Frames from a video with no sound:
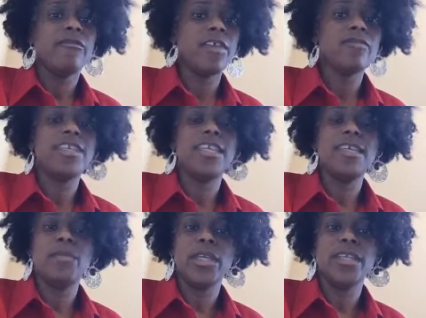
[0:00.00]

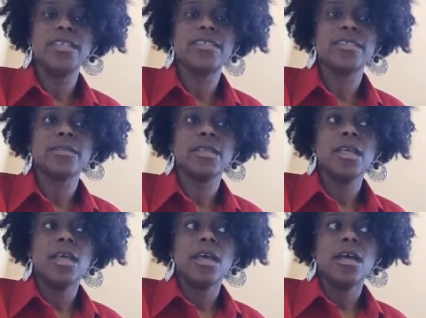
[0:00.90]
15 minutes,
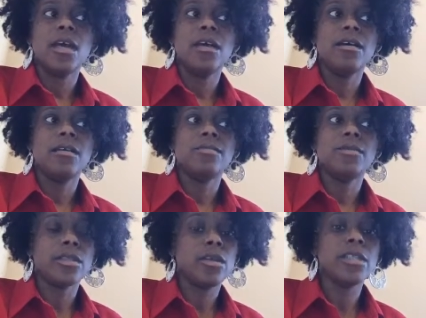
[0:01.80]

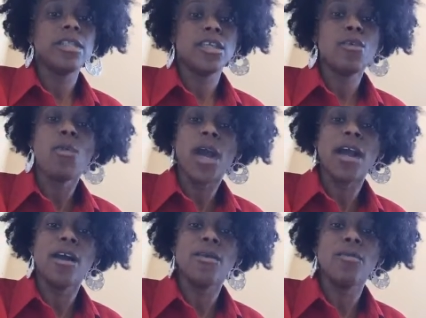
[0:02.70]
it's going to take you a
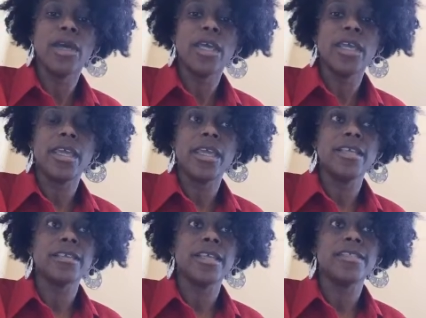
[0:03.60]
while, but
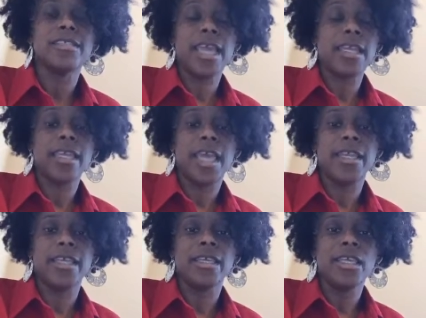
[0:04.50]
it's
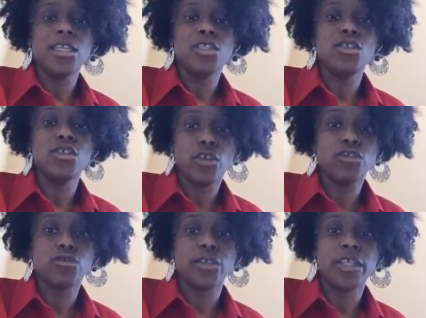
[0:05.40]
dedicated to your
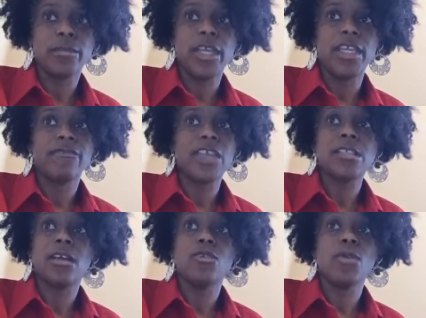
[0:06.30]
dream. And if
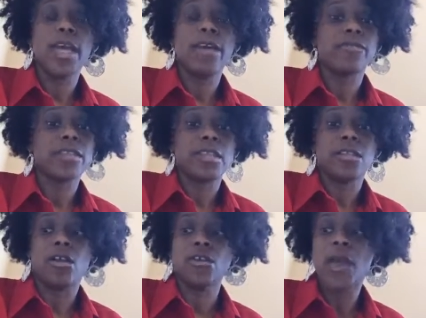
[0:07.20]
that's all you have, that's
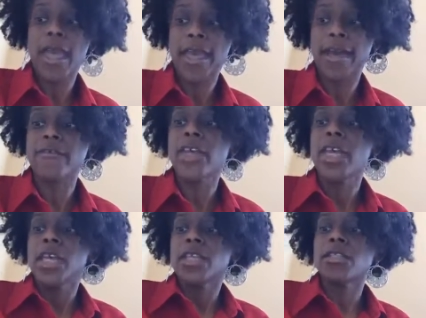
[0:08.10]
all you have.
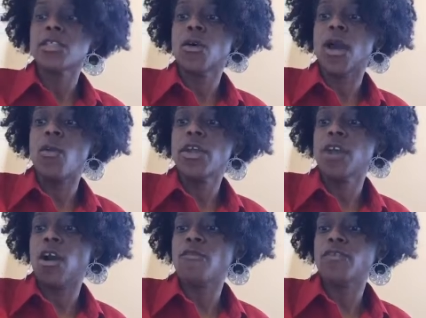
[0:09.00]
And so I wanted
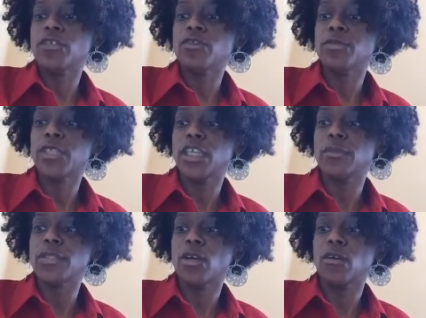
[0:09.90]
to offer you some
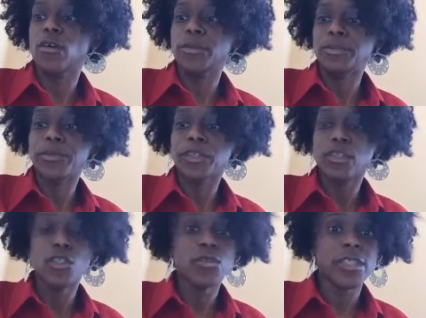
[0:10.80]
tips on
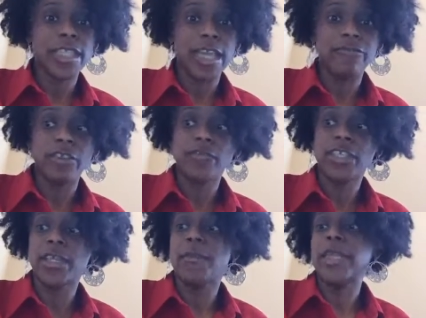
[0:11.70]
using that
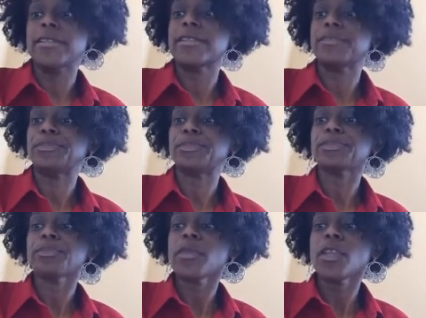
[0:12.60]
15 minutes.
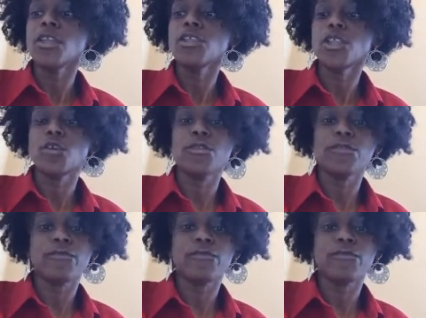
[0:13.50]
So